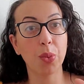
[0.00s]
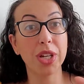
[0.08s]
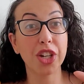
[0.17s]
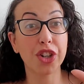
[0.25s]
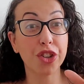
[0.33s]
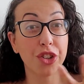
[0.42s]
We
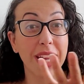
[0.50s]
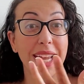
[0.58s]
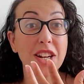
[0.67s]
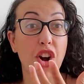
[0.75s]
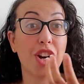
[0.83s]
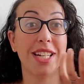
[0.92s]
can
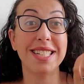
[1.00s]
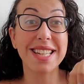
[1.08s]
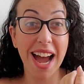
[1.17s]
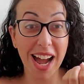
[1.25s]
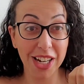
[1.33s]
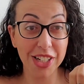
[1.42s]
create our
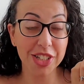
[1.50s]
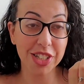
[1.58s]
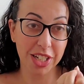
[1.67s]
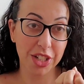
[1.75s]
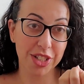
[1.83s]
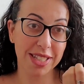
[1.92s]
entire
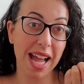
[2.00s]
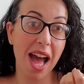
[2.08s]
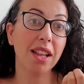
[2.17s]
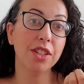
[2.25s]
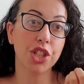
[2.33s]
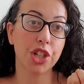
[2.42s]
year's
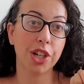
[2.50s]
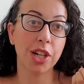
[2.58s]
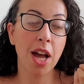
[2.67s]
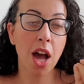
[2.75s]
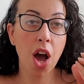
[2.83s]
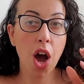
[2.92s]
calendar
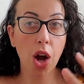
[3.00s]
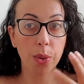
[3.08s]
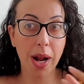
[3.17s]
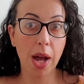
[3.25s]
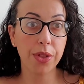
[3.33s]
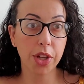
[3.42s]

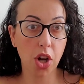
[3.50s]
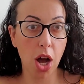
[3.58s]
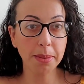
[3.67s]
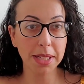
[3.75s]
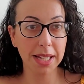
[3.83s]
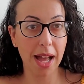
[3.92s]
around the
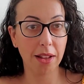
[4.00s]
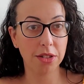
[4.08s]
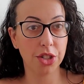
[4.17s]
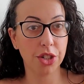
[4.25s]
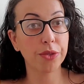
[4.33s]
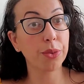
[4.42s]
Coptic
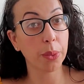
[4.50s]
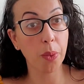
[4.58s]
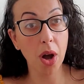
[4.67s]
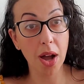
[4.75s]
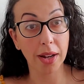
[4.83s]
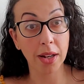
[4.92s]
calendar if we
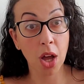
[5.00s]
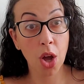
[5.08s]
want.